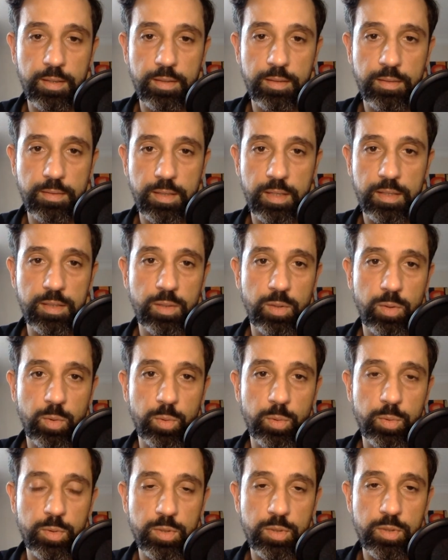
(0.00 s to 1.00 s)
doesn't
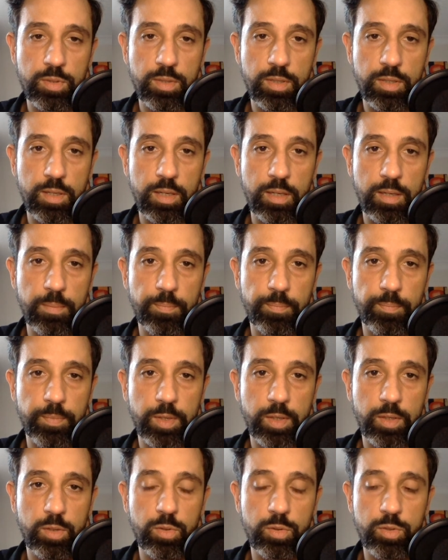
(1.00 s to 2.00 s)
cause a
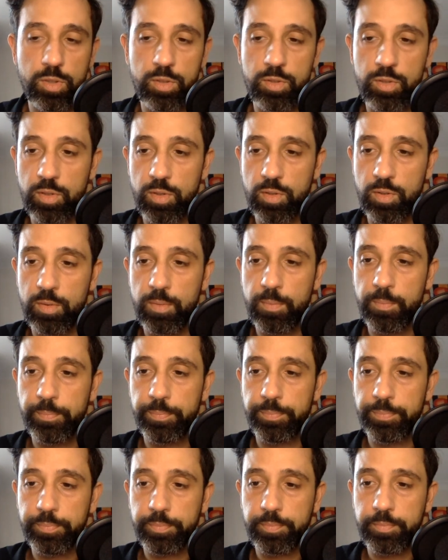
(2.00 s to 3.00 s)
huge concern.
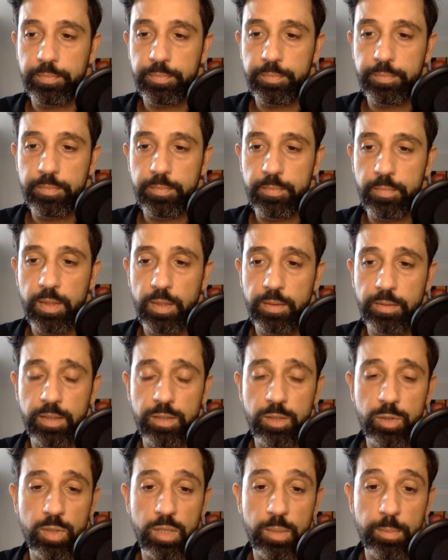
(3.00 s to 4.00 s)
They
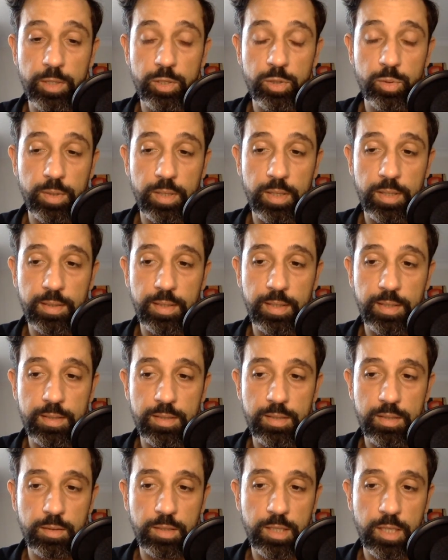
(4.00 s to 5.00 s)
just want to make sure that they can
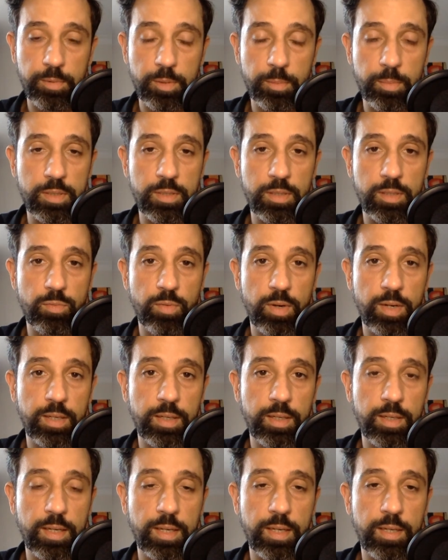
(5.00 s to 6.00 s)
still keep the business
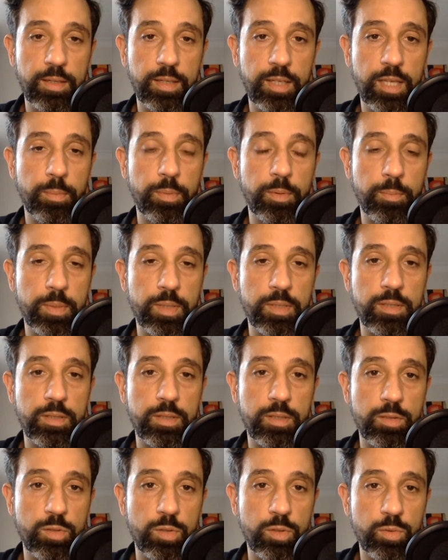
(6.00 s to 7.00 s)
running and keep it business
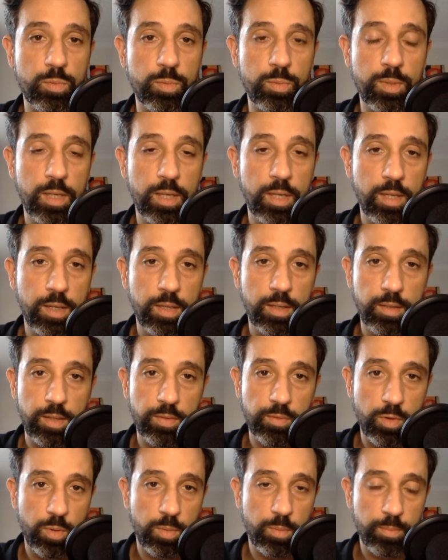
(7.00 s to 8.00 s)
as usual. They've
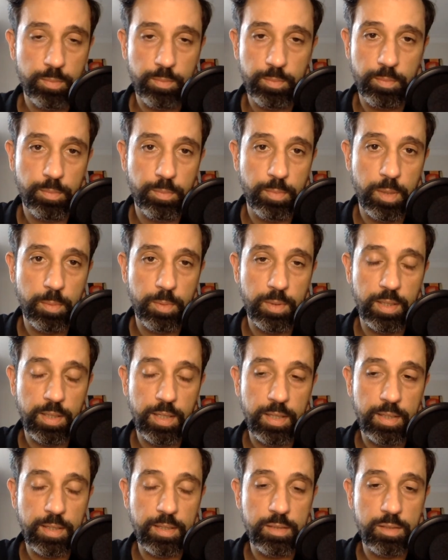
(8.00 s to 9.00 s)
got people that
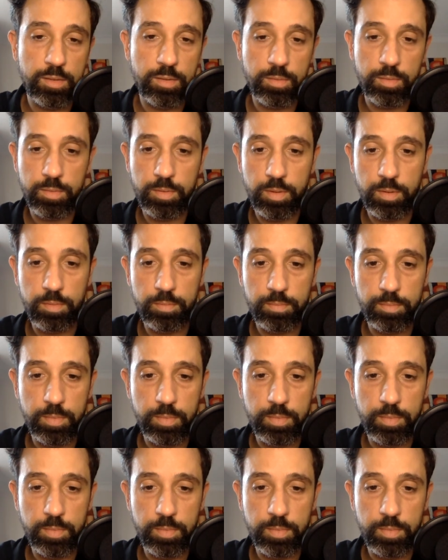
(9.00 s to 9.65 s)
they need to, you know,